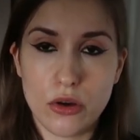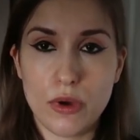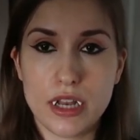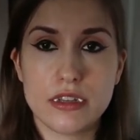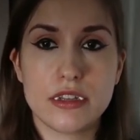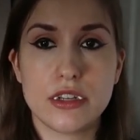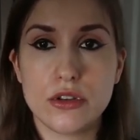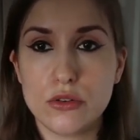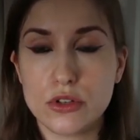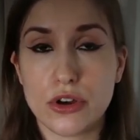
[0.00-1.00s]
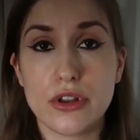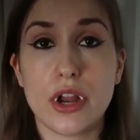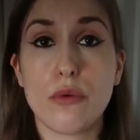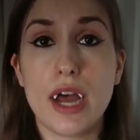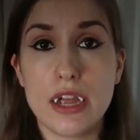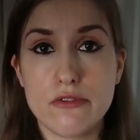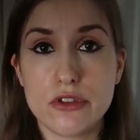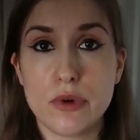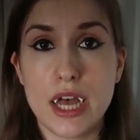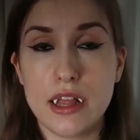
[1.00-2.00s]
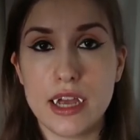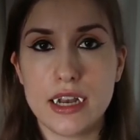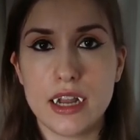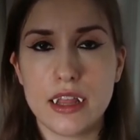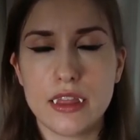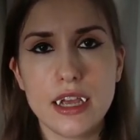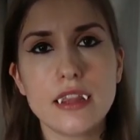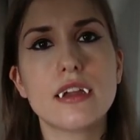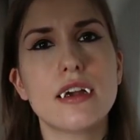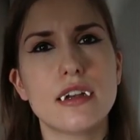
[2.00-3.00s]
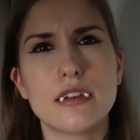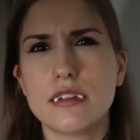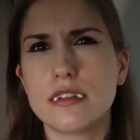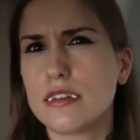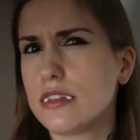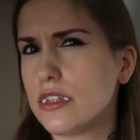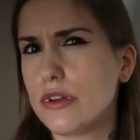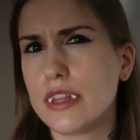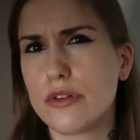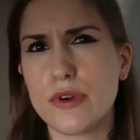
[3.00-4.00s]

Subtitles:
went to turn their wife as well. And I think they're just doing the